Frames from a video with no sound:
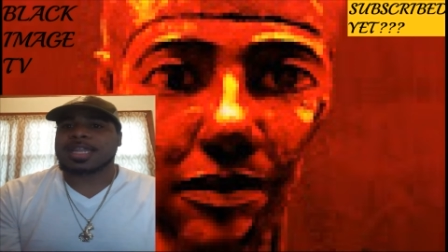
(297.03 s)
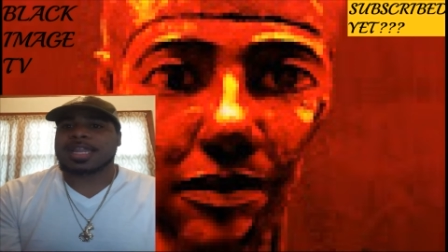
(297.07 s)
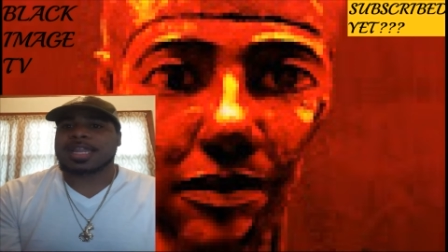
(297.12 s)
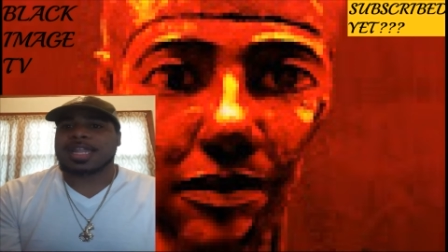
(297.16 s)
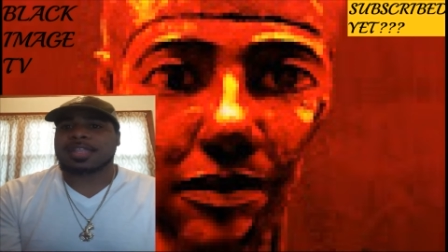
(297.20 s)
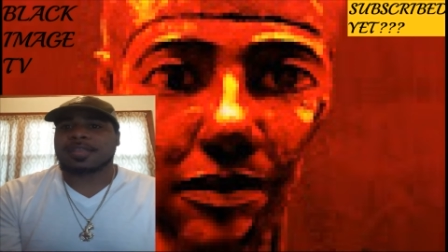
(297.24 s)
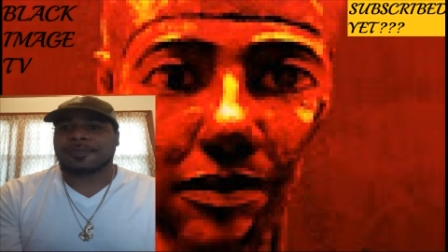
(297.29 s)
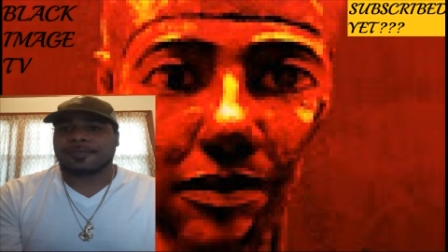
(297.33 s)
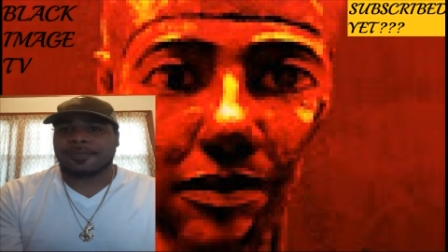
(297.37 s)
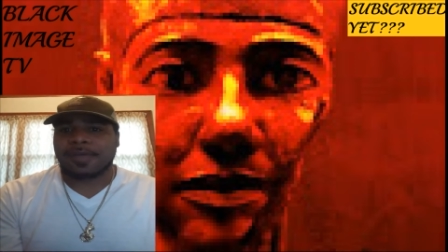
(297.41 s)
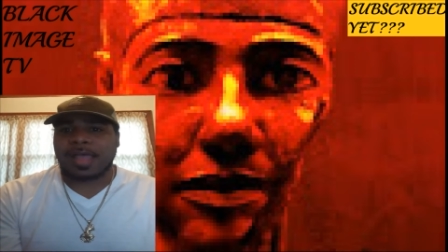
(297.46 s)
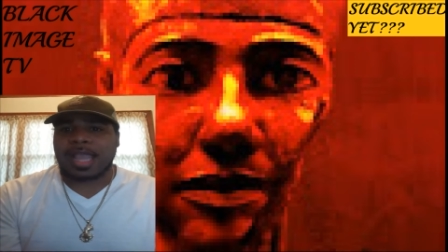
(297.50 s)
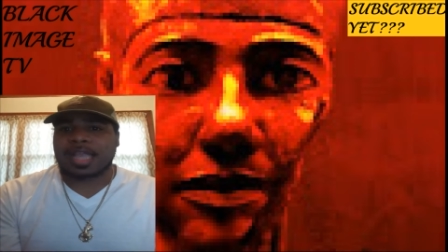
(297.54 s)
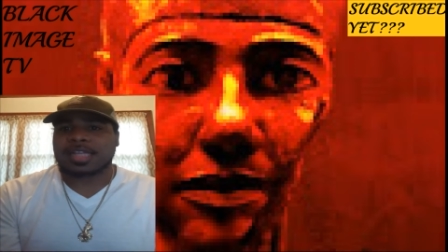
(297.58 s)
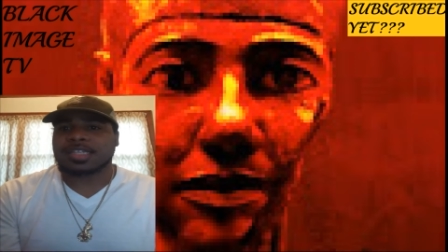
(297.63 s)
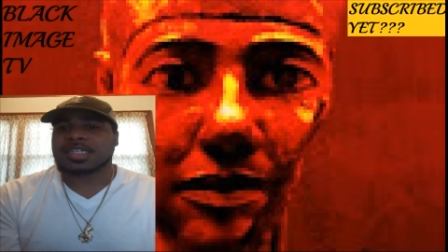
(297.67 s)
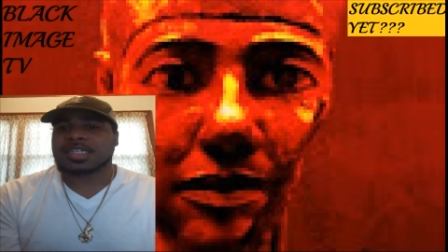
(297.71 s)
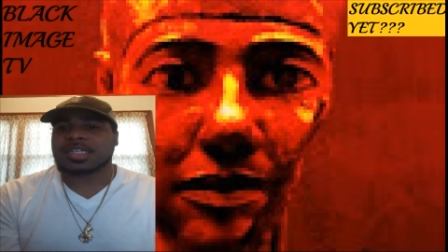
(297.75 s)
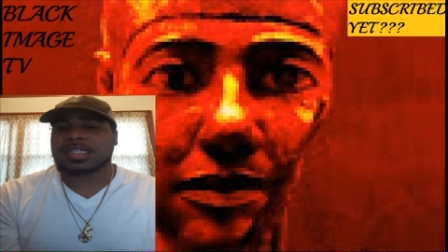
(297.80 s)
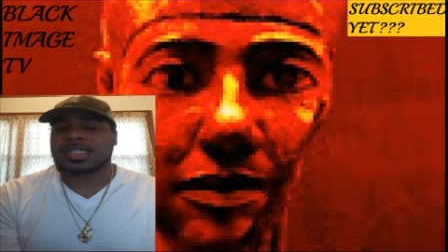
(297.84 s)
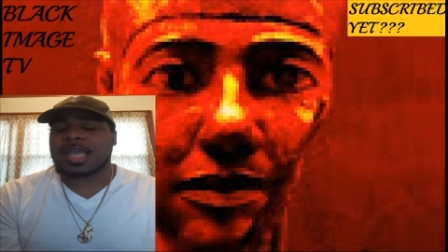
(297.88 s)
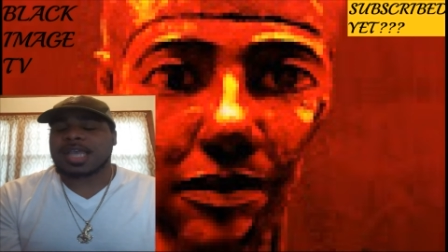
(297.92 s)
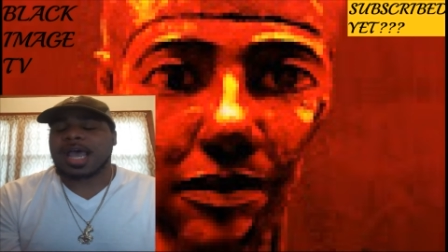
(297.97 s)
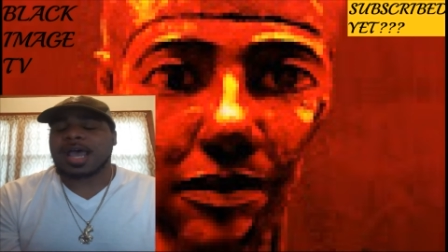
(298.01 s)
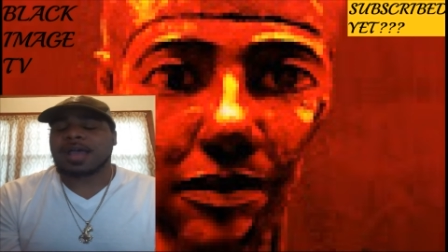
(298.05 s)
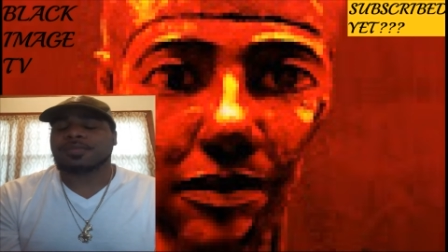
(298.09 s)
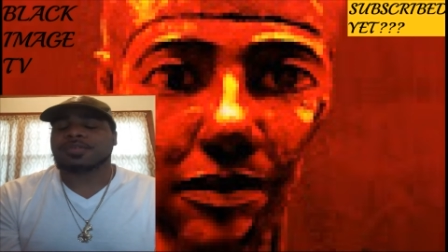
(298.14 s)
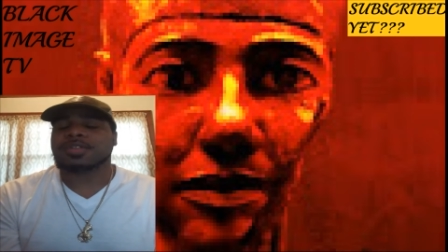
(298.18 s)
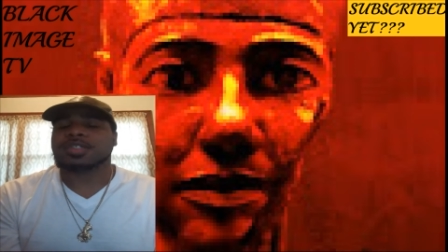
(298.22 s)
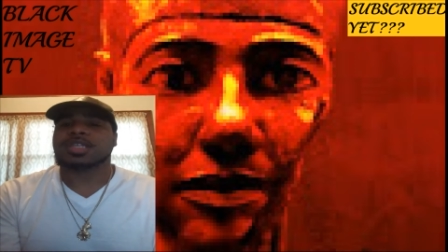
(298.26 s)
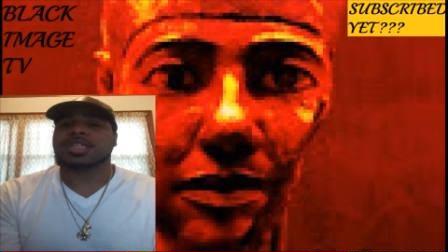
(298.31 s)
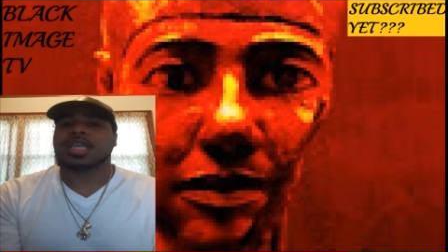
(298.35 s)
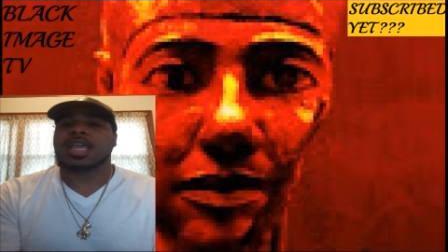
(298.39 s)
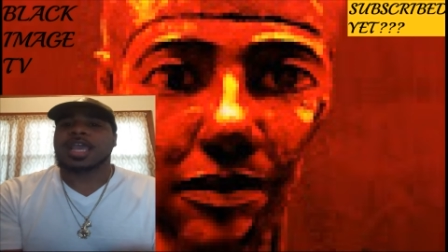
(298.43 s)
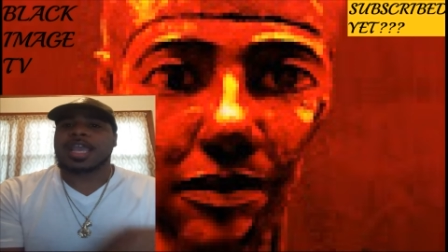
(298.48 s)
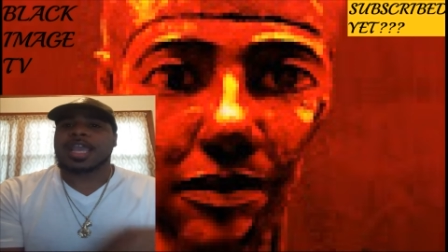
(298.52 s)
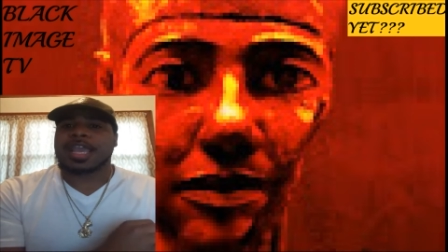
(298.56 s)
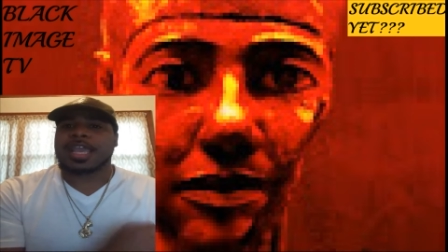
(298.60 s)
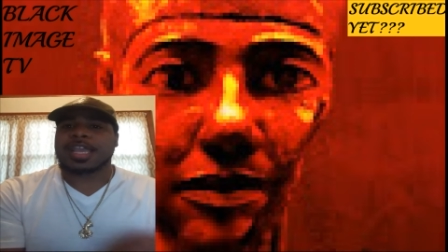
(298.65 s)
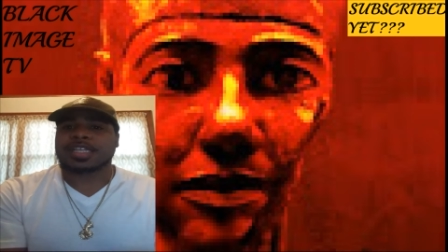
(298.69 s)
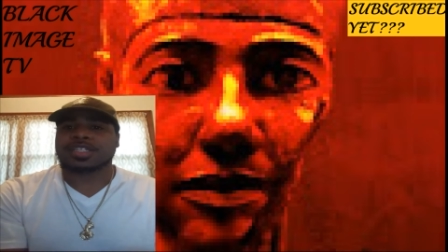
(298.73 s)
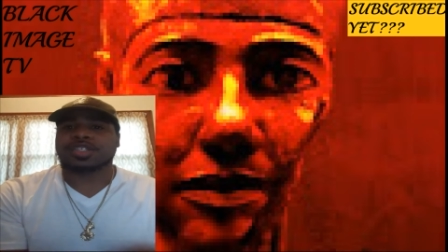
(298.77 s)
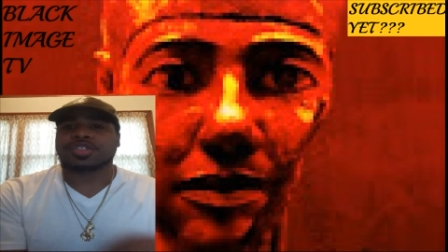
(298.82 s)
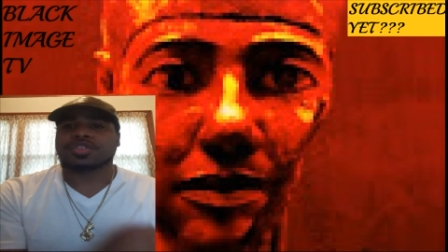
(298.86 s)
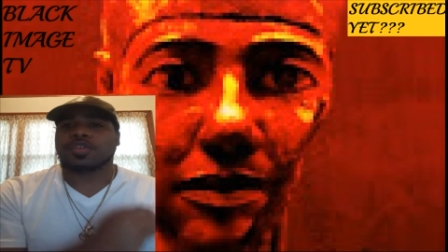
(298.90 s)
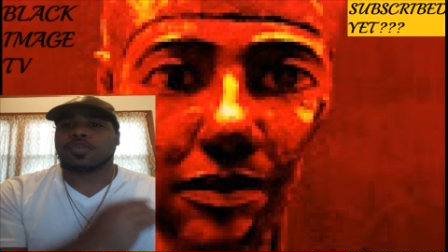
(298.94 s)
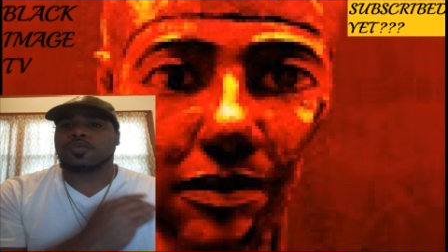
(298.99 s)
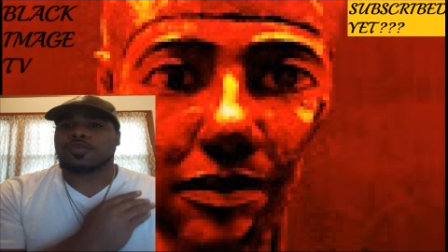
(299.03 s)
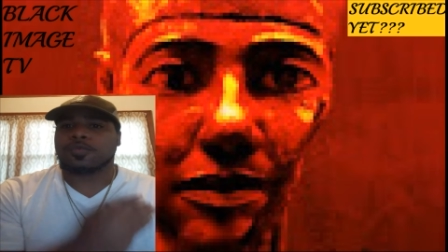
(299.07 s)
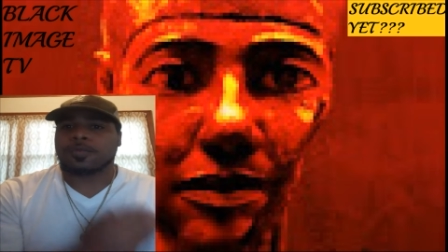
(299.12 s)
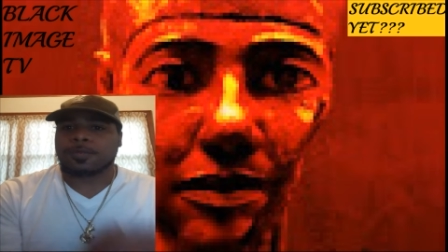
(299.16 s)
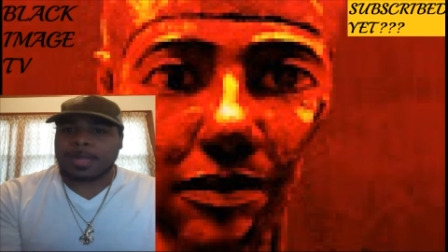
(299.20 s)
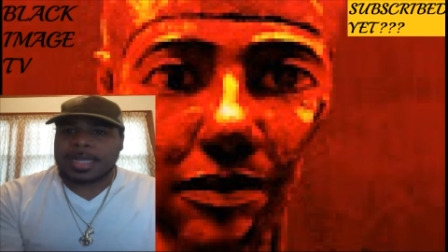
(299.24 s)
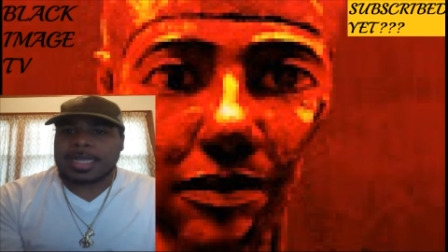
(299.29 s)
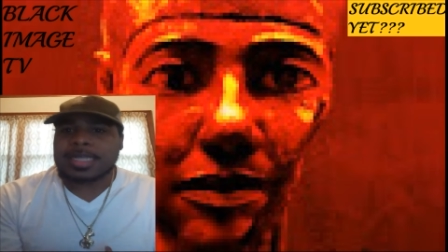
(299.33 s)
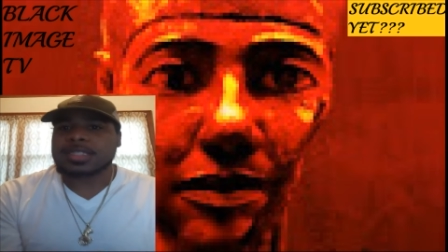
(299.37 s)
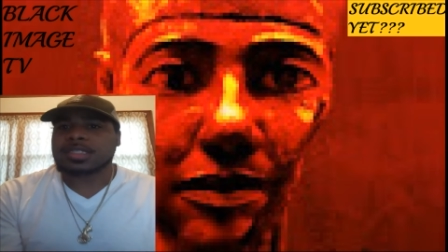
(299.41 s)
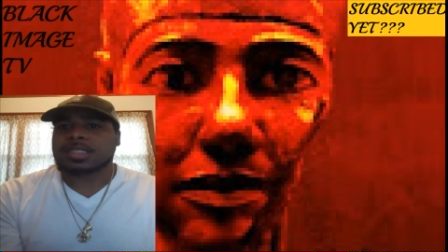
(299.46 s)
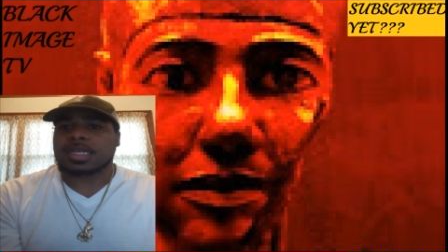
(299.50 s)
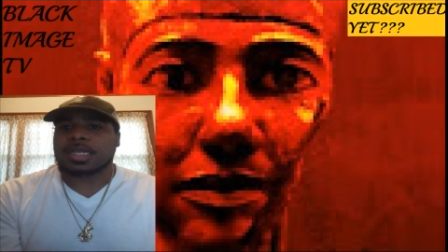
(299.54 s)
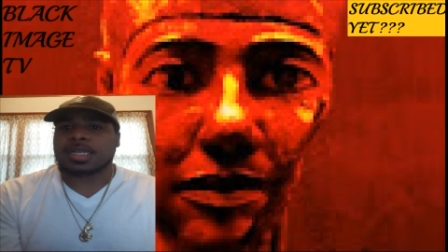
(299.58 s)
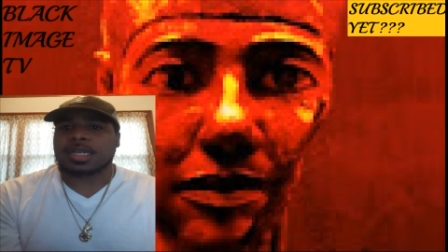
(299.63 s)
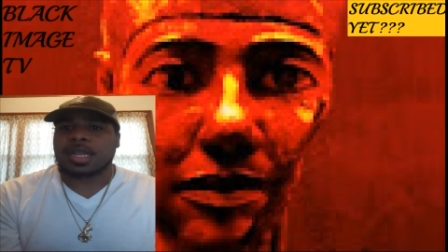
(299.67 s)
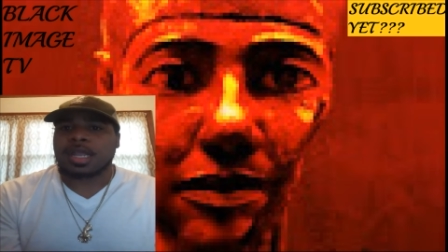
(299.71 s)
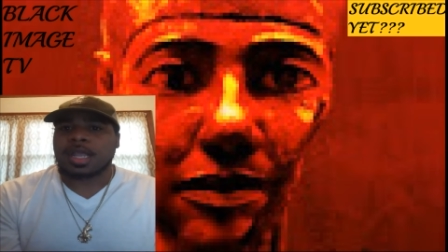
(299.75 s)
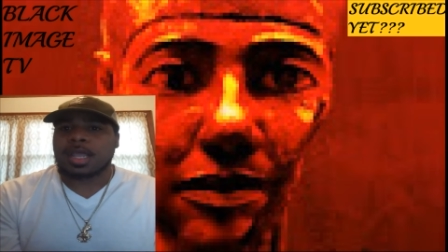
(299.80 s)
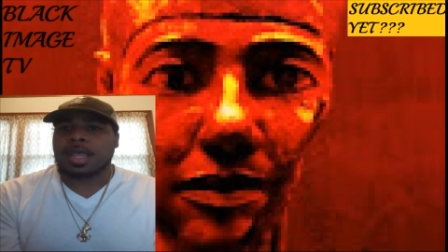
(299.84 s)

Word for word: that the 5G towers is the reason